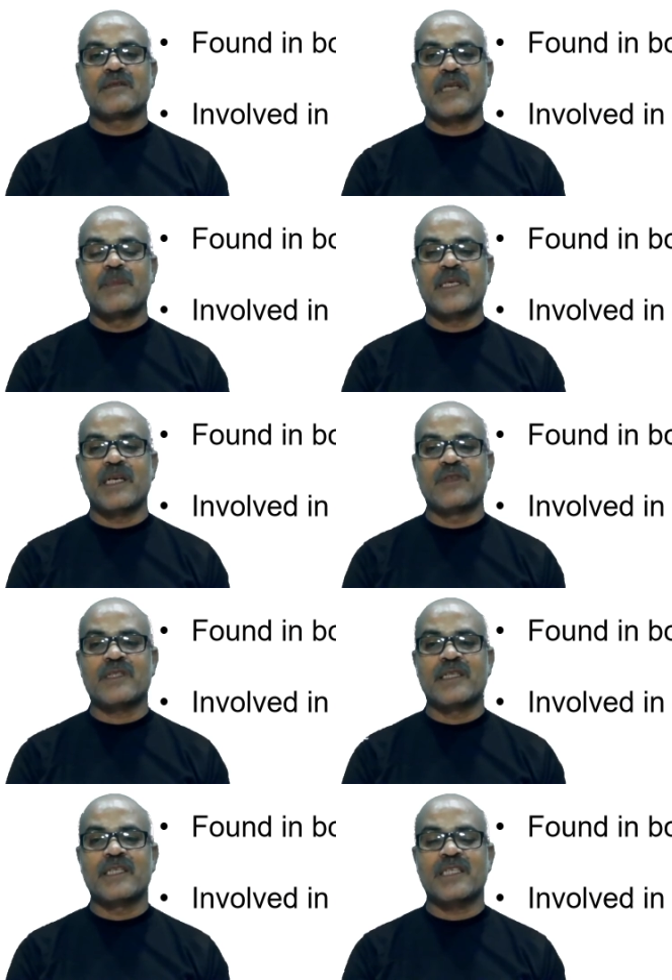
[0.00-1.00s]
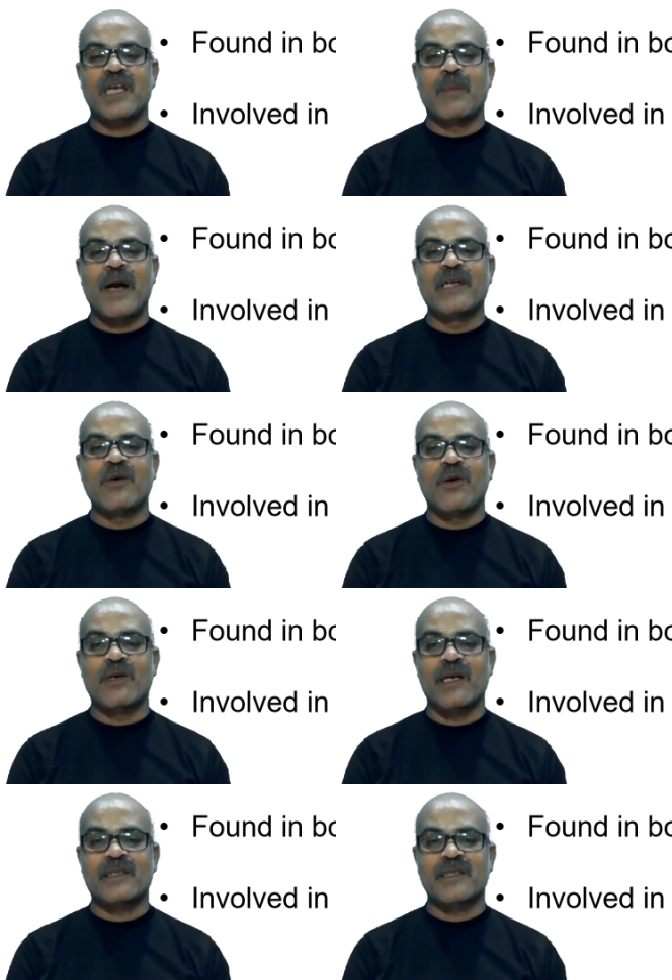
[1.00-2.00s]
chemicals which contain amide
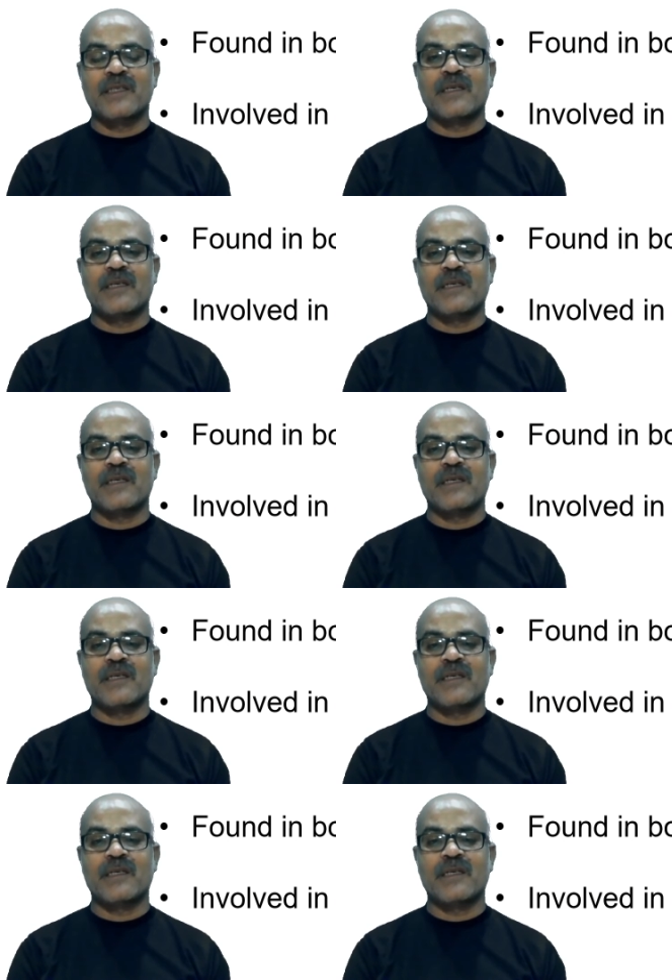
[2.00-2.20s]
or ester